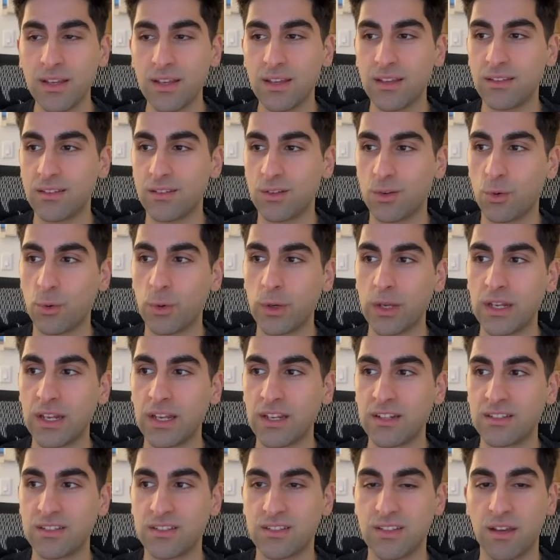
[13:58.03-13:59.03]
is queen
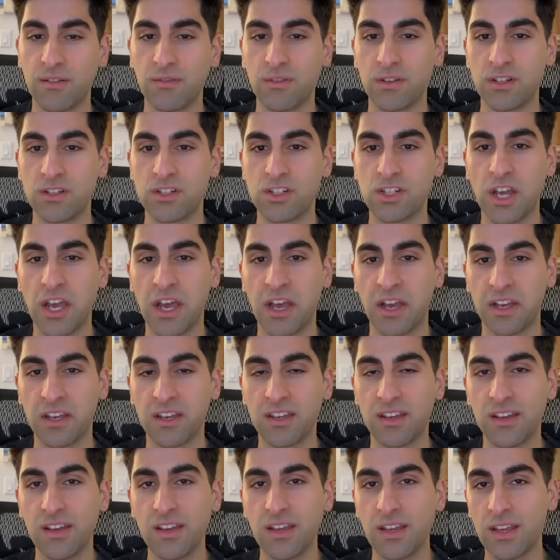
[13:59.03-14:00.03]
h7
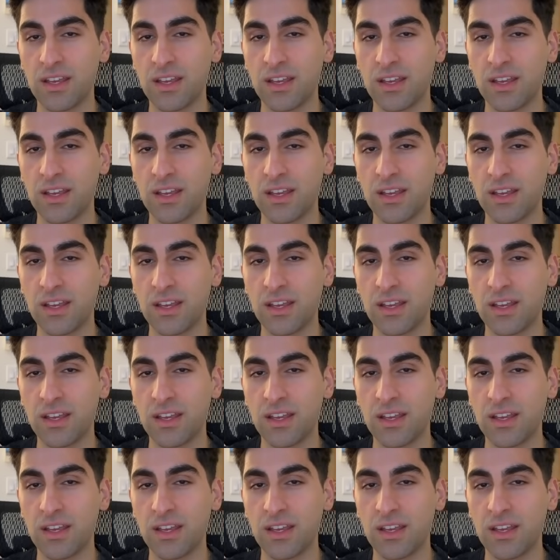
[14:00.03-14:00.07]
check,